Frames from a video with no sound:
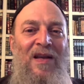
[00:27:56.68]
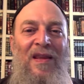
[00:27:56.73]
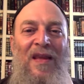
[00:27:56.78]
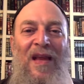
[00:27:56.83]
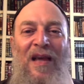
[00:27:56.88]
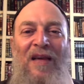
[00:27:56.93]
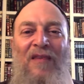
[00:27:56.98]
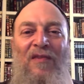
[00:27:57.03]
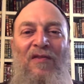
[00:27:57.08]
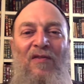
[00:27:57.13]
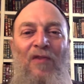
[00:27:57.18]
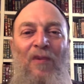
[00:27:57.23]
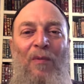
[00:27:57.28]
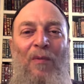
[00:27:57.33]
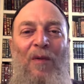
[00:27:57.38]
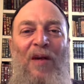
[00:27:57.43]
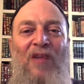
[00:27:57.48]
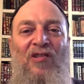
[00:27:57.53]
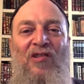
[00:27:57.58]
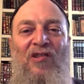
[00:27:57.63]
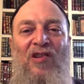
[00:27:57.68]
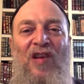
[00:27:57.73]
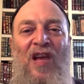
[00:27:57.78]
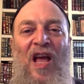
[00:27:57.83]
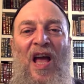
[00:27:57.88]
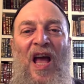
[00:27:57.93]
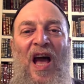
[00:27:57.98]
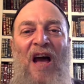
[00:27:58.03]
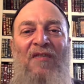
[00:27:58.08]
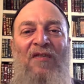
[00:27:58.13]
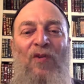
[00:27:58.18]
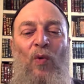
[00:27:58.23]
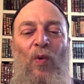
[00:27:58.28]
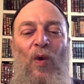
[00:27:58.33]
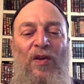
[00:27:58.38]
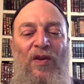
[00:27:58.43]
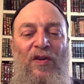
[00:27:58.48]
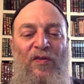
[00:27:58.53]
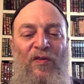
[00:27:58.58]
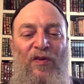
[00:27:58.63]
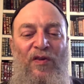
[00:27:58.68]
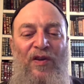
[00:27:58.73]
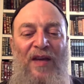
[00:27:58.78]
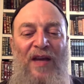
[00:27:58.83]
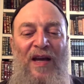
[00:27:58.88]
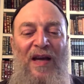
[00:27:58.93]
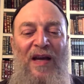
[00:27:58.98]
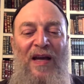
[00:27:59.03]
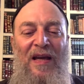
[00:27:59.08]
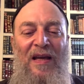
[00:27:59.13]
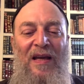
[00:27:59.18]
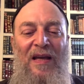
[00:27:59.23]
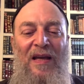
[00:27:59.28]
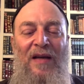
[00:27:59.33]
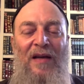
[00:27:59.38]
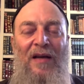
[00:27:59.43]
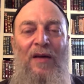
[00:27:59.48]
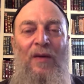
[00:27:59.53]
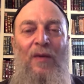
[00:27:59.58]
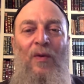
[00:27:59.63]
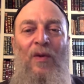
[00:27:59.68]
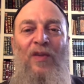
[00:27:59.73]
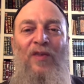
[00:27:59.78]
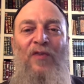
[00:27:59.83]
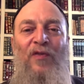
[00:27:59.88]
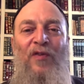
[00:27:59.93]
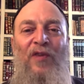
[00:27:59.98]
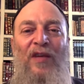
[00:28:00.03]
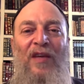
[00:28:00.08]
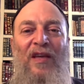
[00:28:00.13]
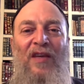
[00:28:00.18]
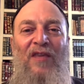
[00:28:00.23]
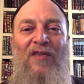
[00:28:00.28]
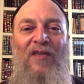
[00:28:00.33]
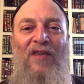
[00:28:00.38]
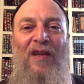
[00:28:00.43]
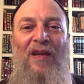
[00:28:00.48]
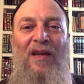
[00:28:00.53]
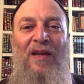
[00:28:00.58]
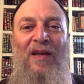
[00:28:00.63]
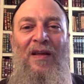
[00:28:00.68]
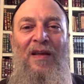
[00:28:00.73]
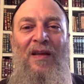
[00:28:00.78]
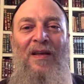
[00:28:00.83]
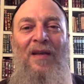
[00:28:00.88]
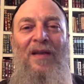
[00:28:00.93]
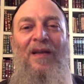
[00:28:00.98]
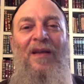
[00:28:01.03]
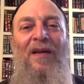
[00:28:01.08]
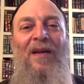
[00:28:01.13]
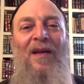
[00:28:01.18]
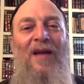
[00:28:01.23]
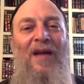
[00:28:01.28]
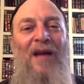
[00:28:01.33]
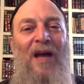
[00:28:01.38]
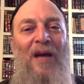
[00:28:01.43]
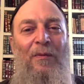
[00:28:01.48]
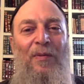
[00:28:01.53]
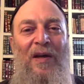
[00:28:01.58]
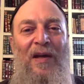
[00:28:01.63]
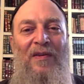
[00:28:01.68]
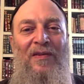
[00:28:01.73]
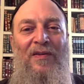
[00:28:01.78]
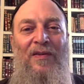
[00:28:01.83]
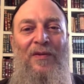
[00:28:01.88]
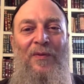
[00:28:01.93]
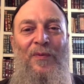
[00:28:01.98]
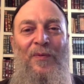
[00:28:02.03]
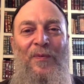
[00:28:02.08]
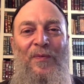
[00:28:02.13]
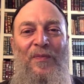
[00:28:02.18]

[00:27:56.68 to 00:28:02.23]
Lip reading: Thank you so much. Have a wonderful day, a wonderful evening, and God bless you.